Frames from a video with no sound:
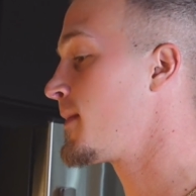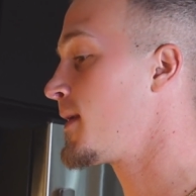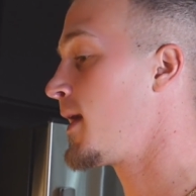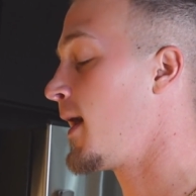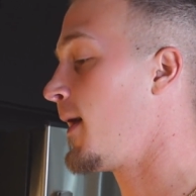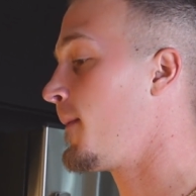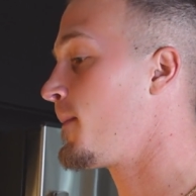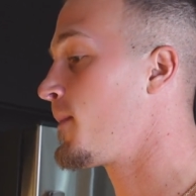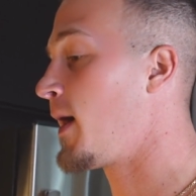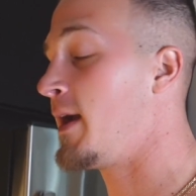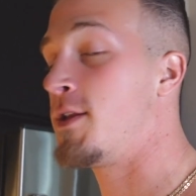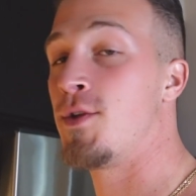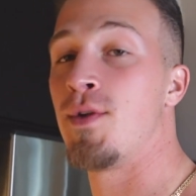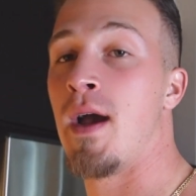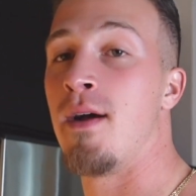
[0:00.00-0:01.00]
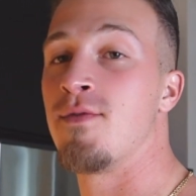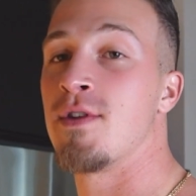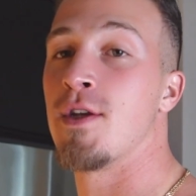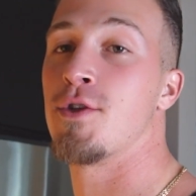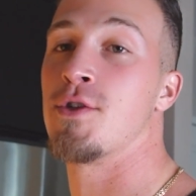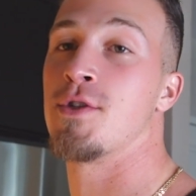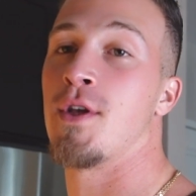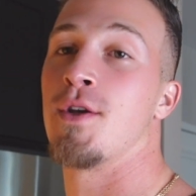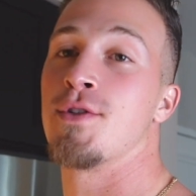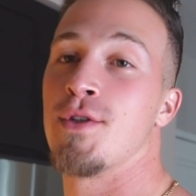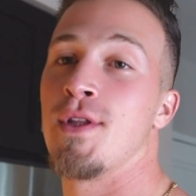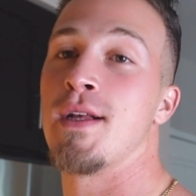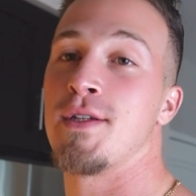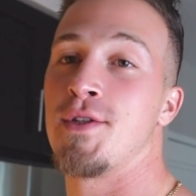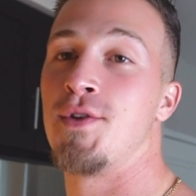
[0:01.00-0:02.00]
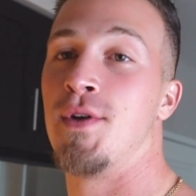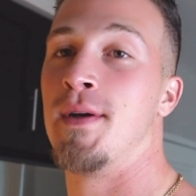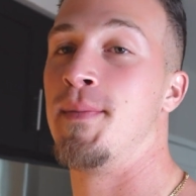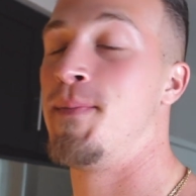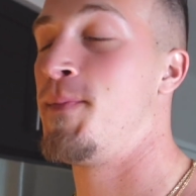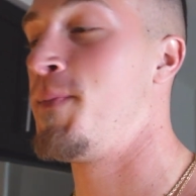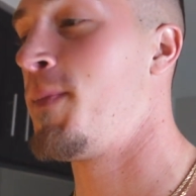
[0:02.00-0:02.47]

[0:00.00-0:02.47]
Yeah, I do have scissors though, so let's do it.